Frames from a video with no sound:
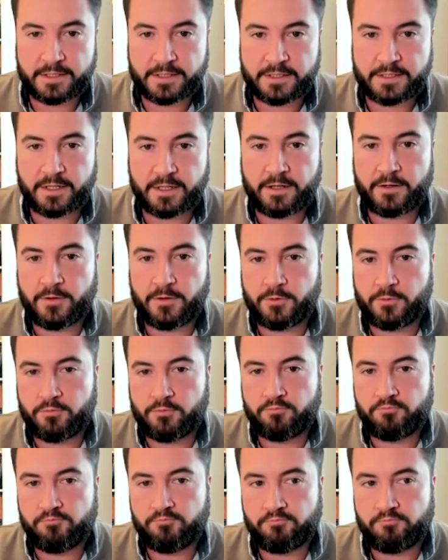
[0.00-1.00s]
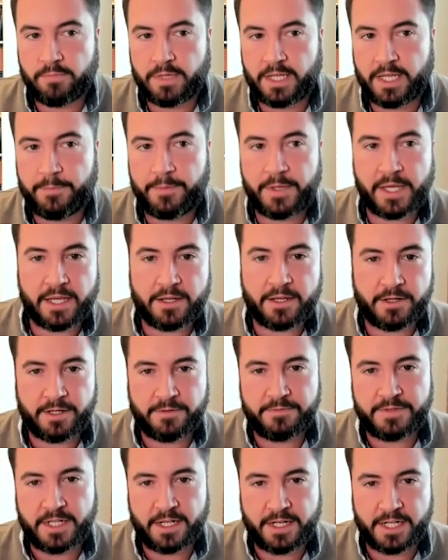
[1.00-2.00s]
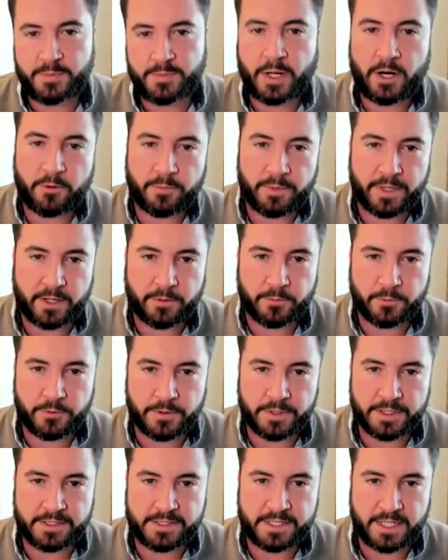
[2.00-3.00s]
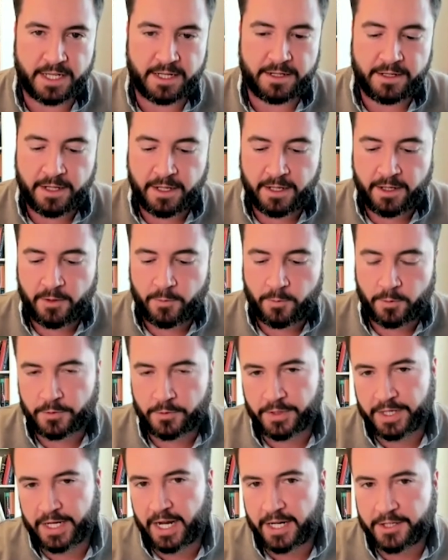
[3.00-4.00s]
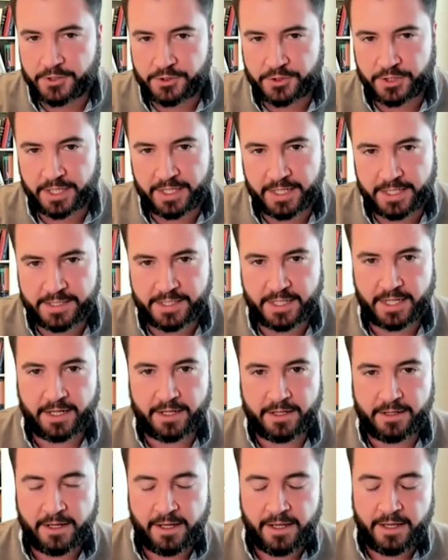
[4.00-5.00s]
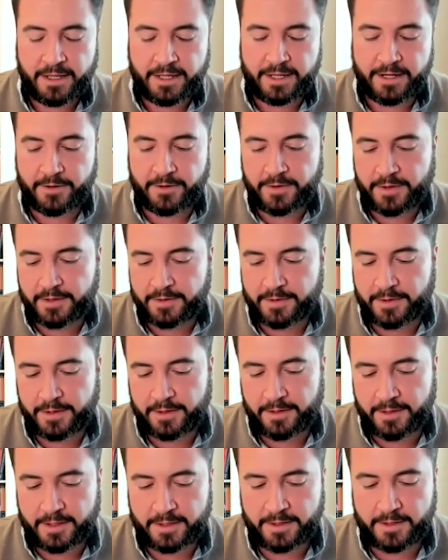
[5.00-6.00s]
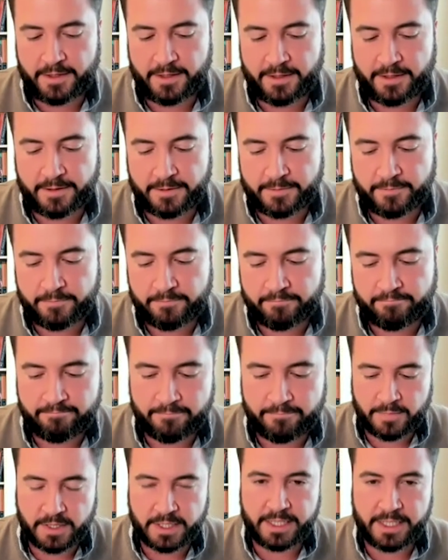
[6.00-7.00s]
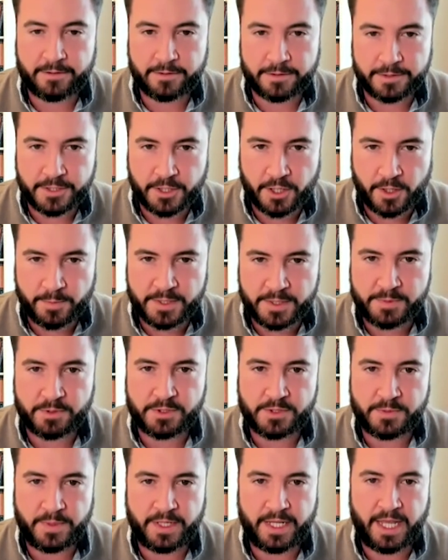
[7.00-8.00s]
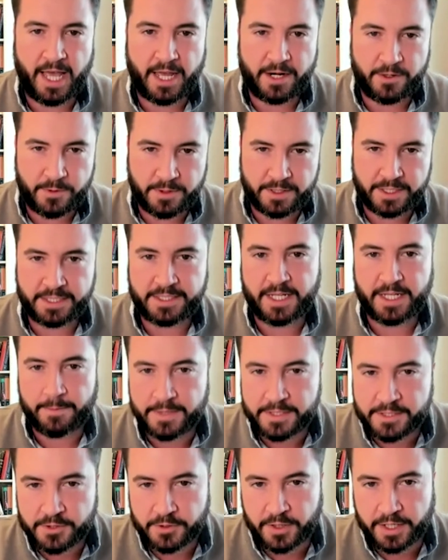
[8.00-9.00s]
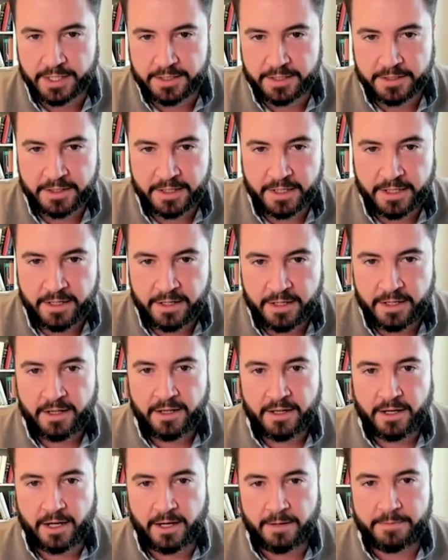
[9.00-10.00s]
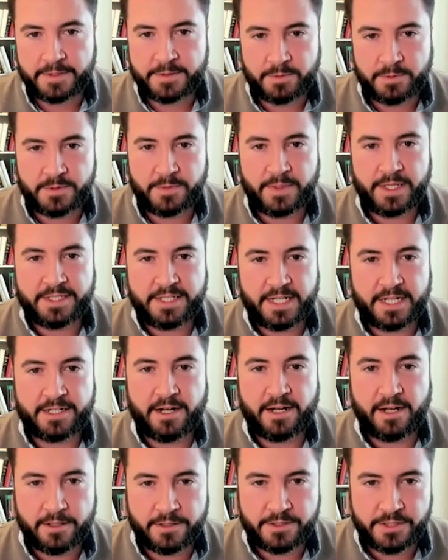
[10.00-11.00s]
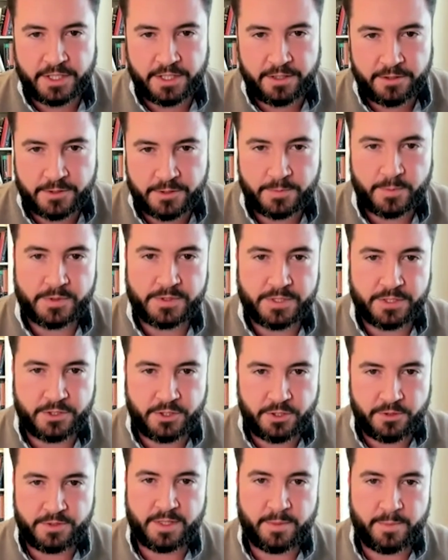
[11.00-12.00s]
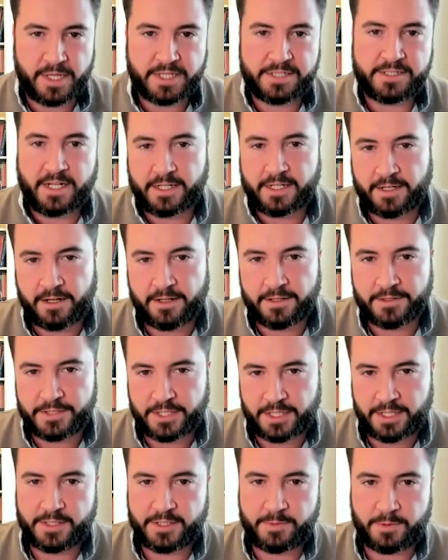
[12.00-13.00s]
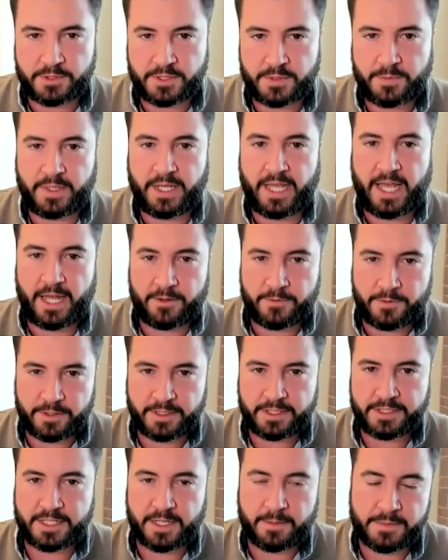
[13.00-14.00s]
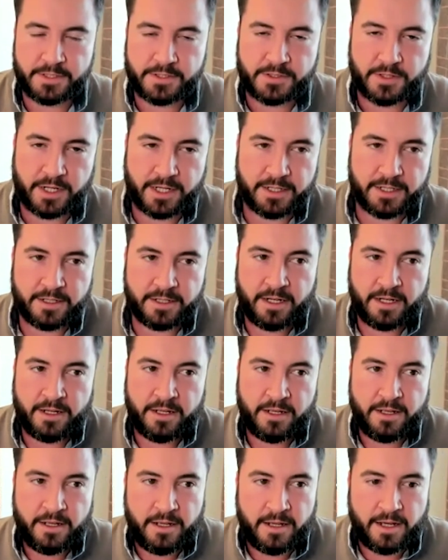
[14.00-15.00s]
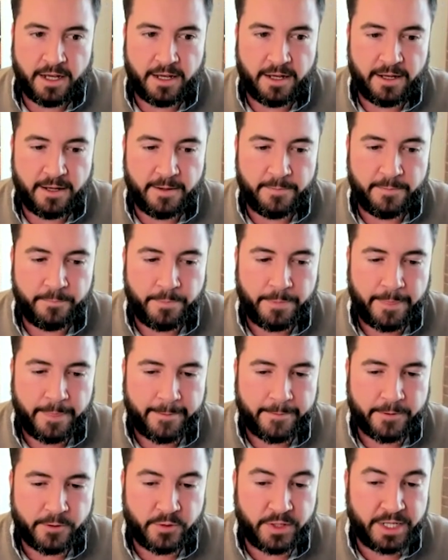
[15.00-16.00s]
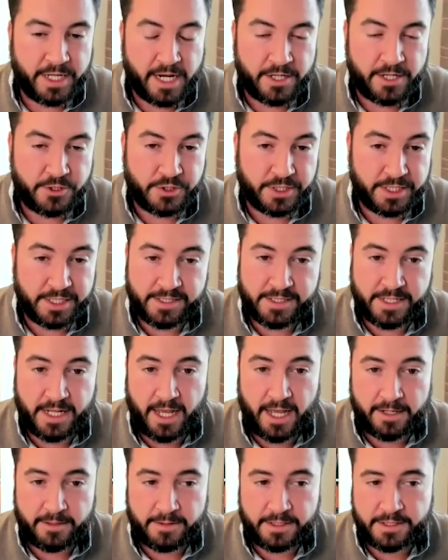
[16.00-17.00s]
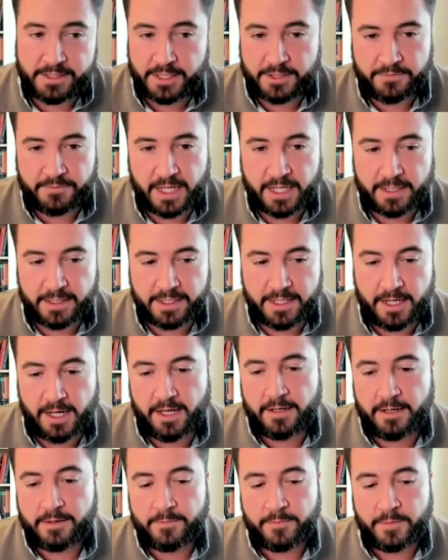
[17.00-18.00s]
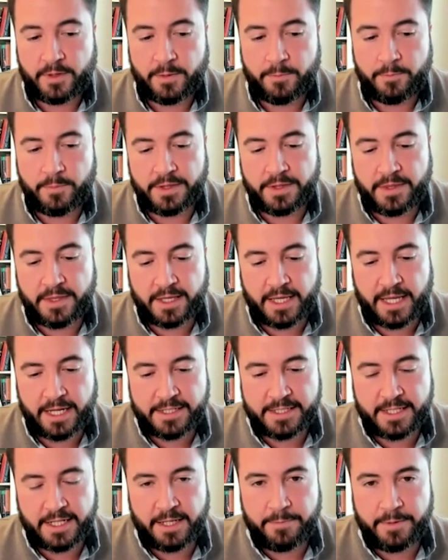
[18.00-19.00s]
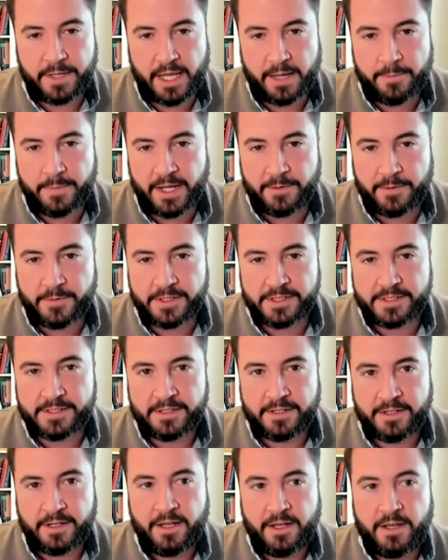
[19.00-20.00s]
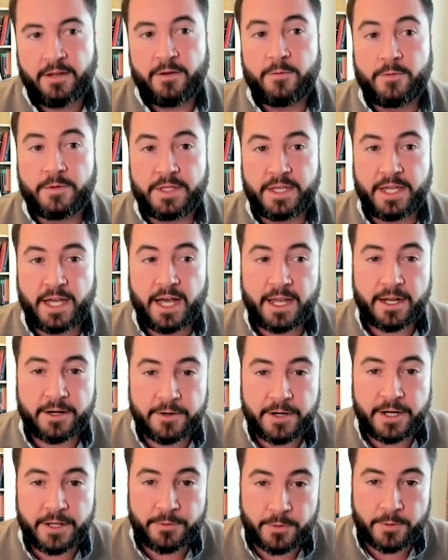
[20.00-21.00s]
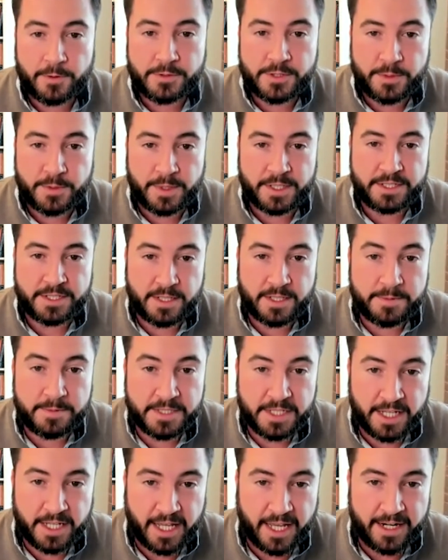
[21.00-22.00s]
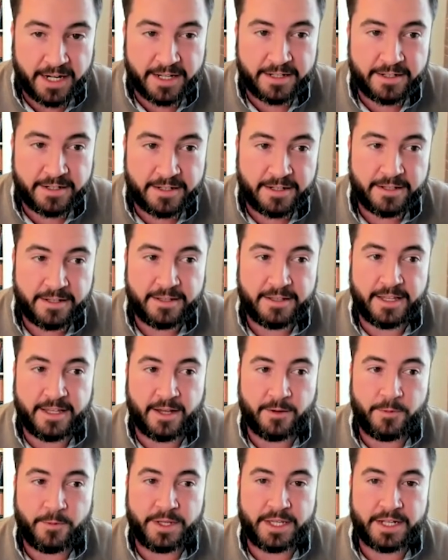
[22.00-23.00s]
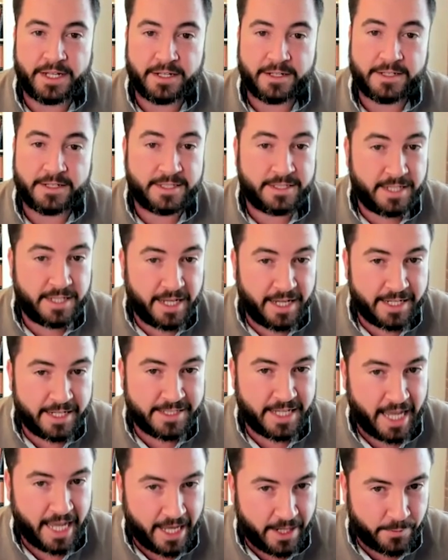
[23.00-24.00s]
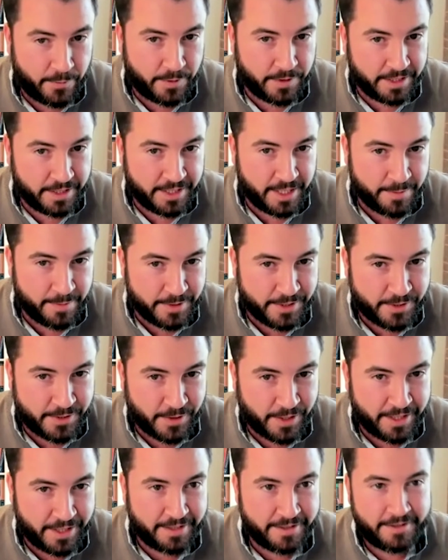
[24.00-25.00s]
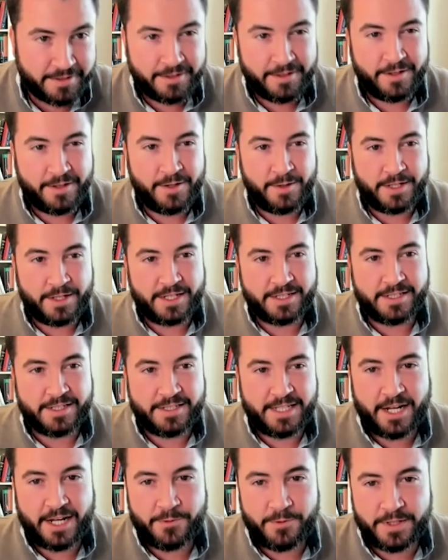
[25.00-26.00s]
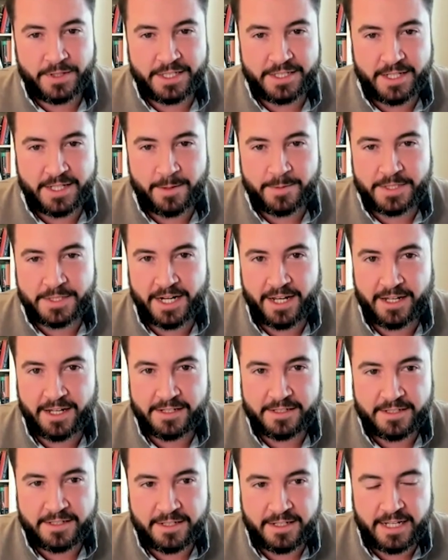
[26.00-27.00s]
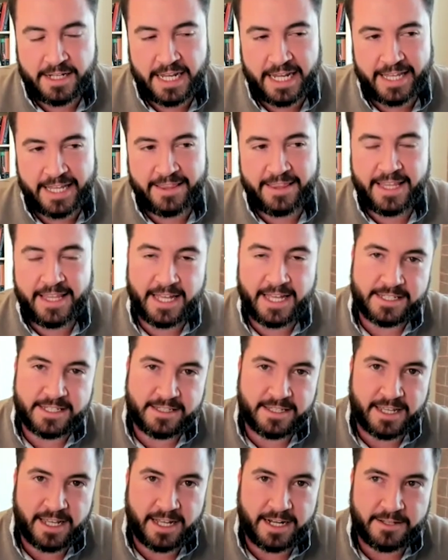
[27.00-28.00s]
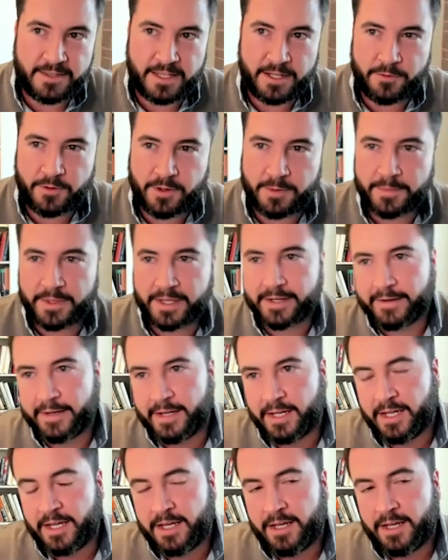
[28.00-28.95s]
So E P A couldn't have done its power plant rule and said, well, green hydrogen is a, you know, the the, the legal term, it's supposed to be adequately demonstrated. Um, it's supposed to be a technology. You're supposed to choose the best technology, and it's supposed to be adequately demonstrated. Um, green hydrogen is not. It's just flatly not. But the case that E P A made was, well, the I R A throws so much subsidy at it that we can say it's adequately demonstrated because it's adequately subsidized. And that's the kind of thing where I'm like,